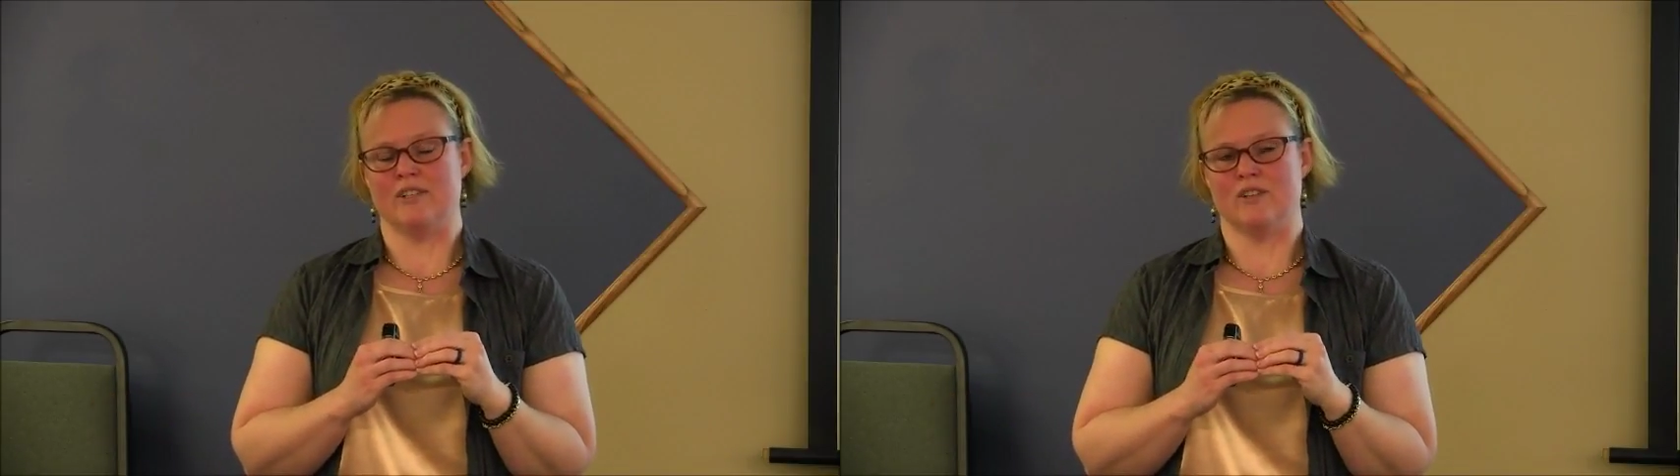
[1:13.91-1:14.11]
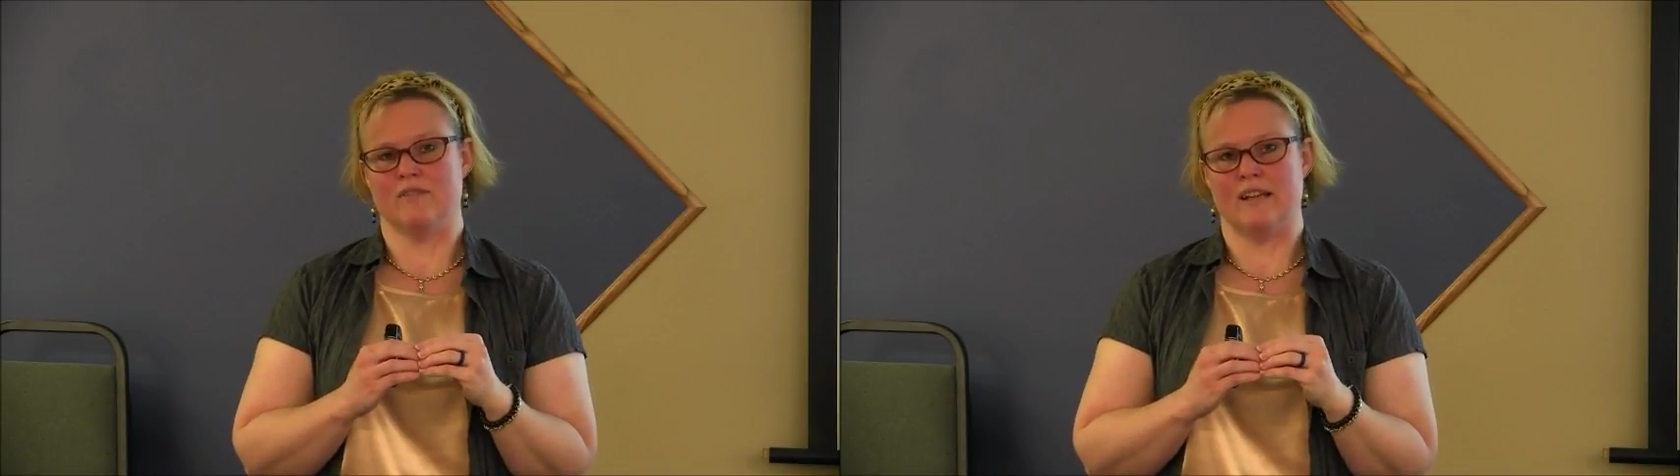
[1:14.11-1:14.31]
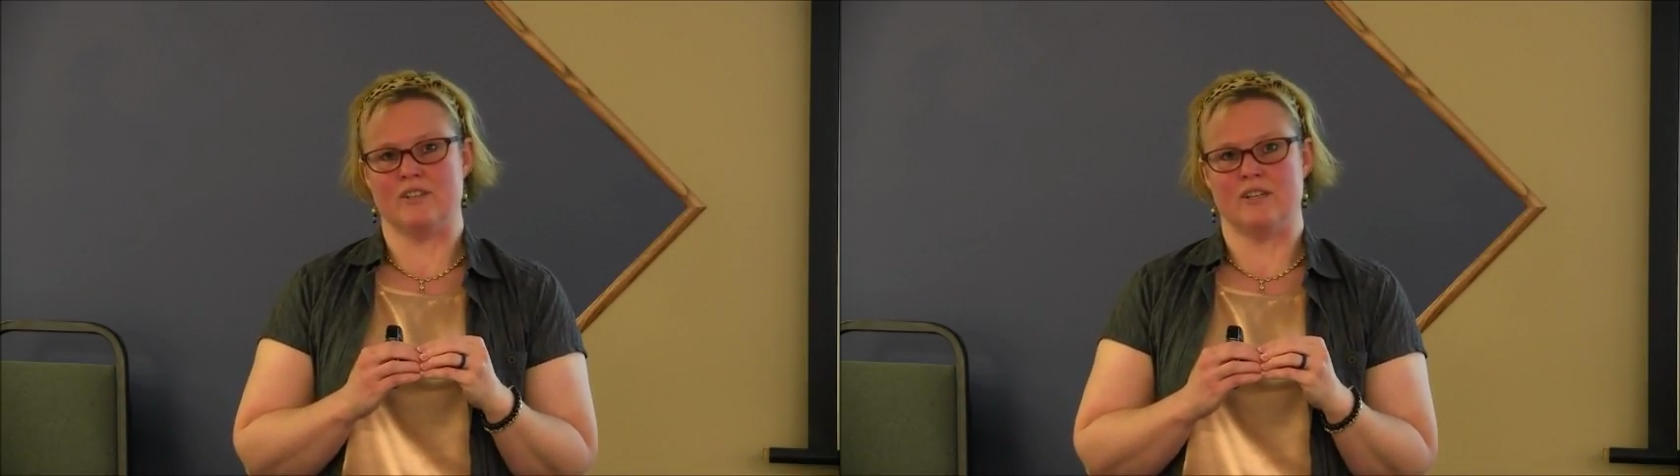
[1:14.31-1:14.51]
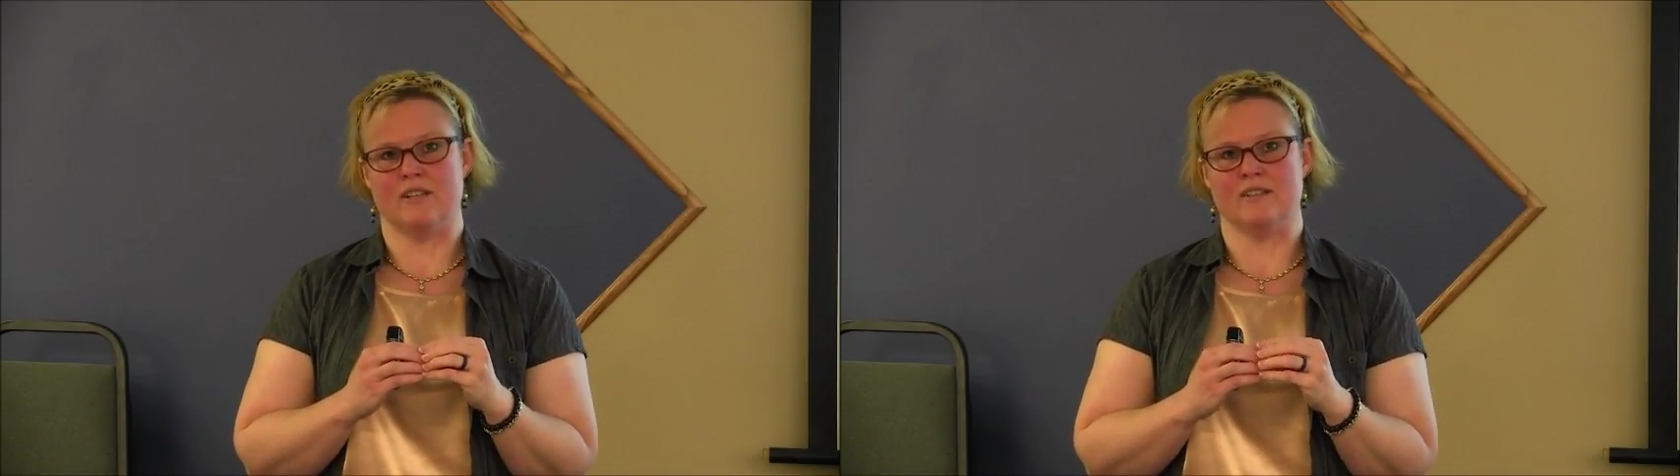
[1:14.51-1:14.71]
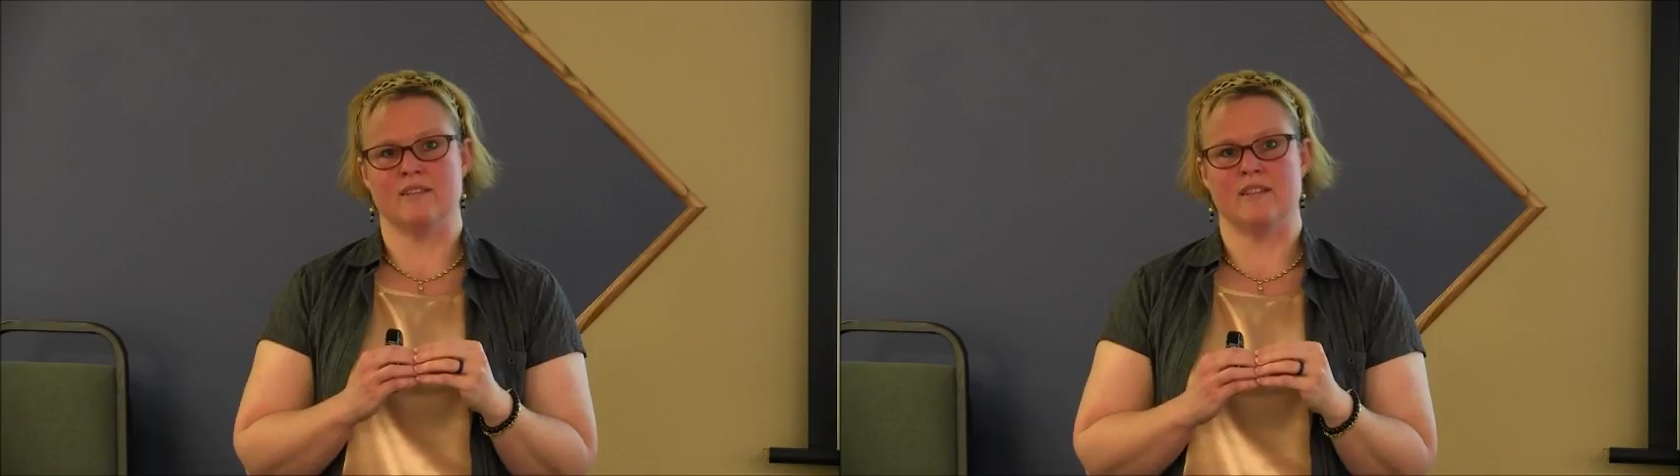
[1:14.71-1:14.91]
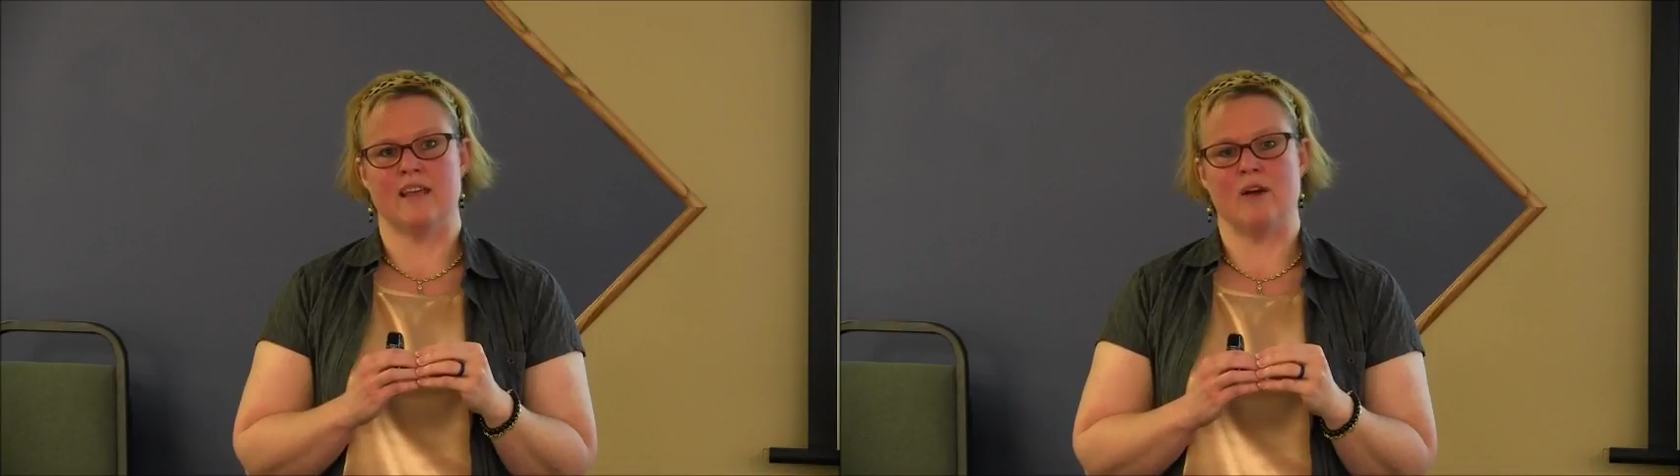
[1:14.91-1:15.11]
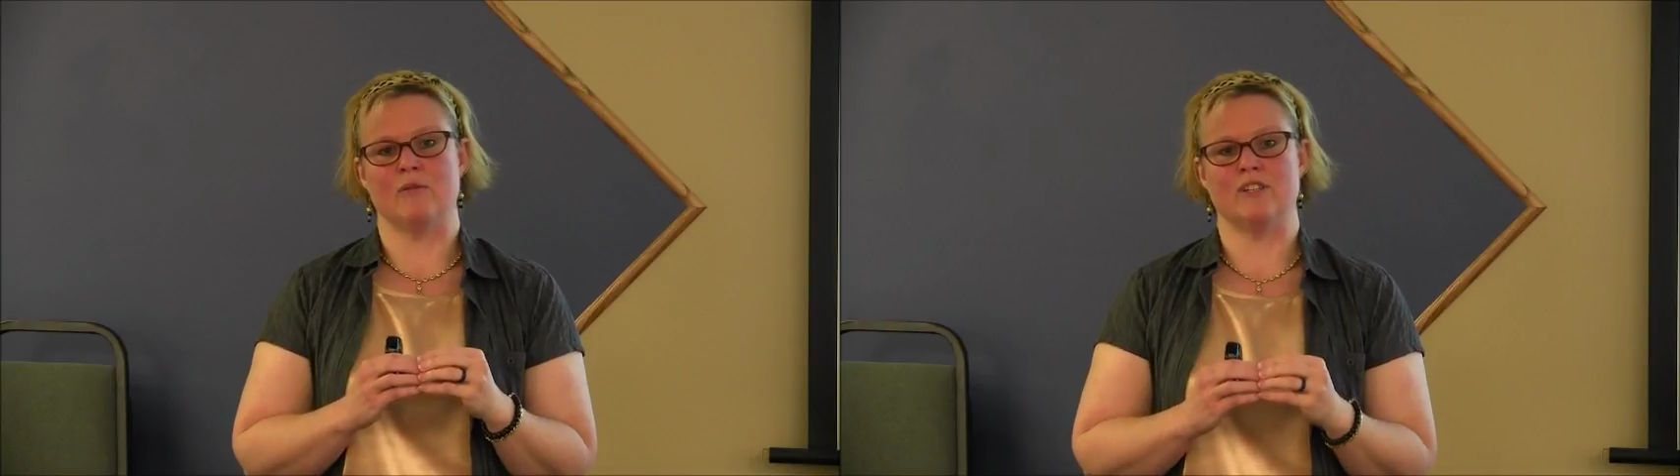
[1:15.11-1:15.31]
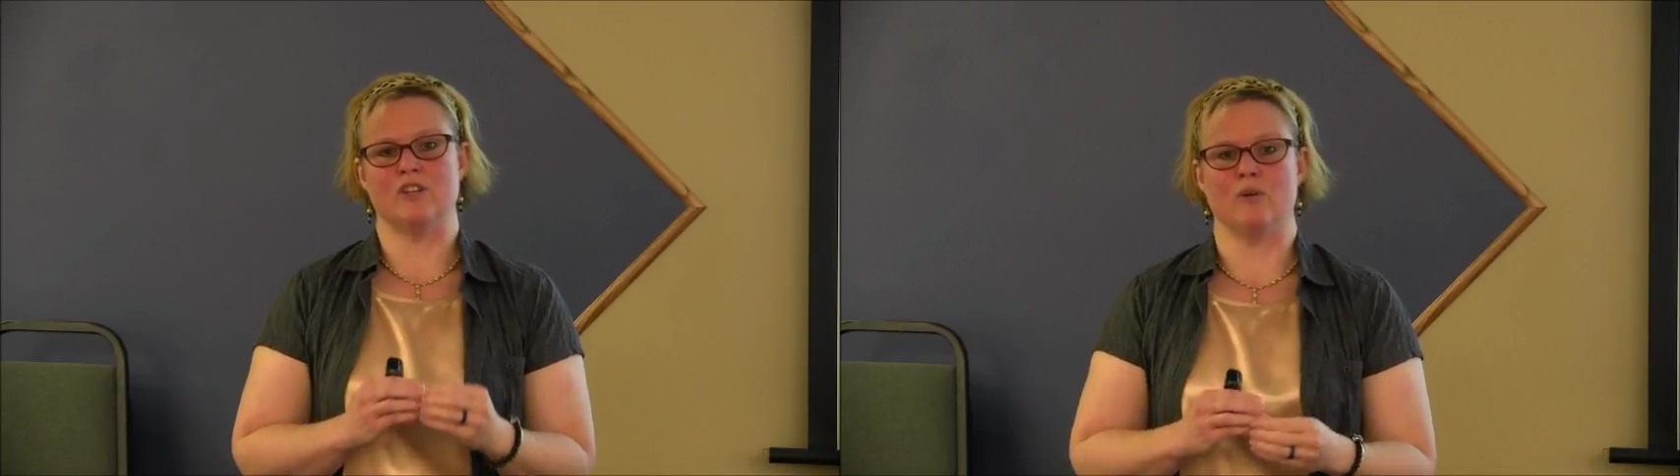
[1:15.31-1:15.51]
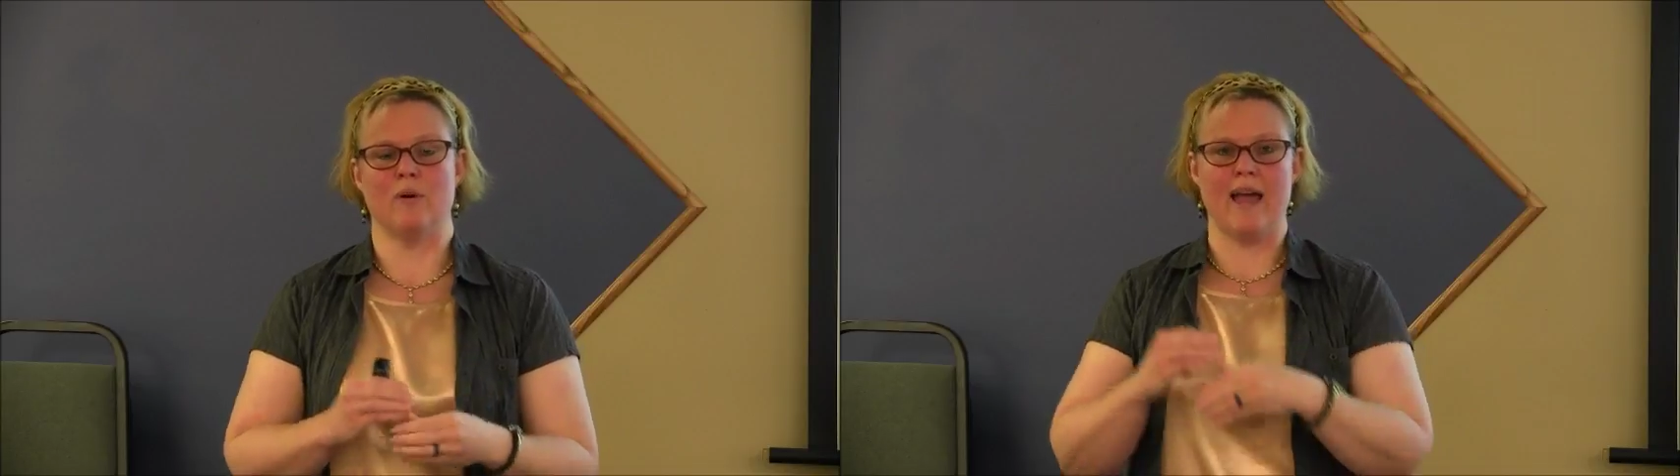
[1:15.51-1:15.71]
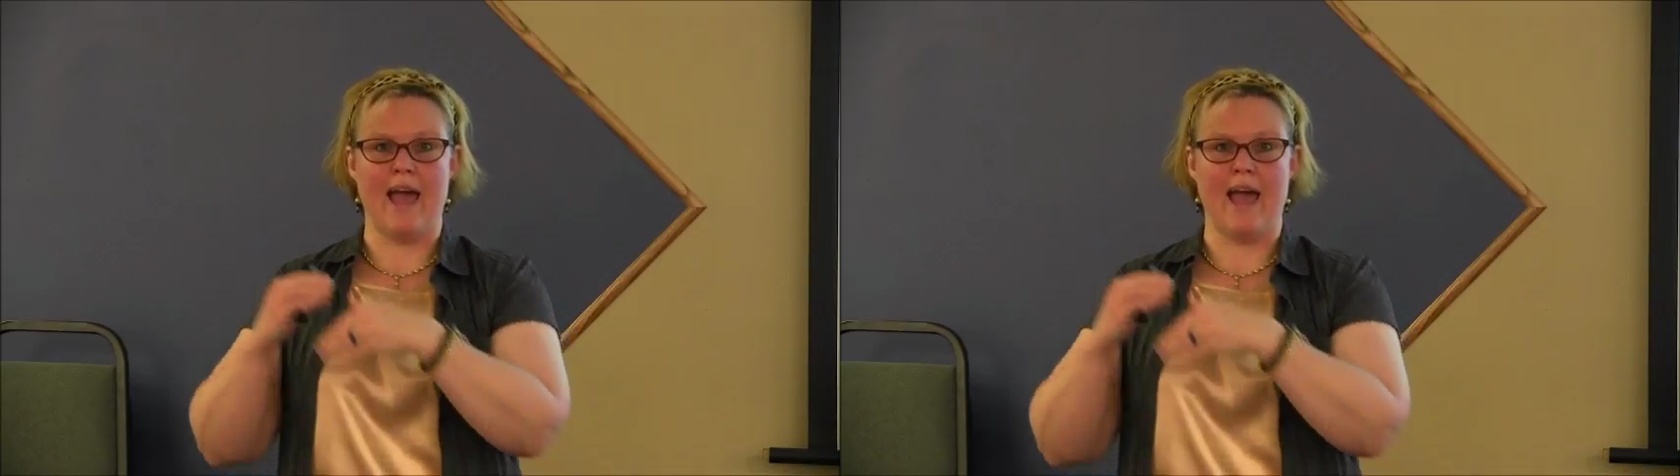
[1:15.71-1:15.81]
interventions that we do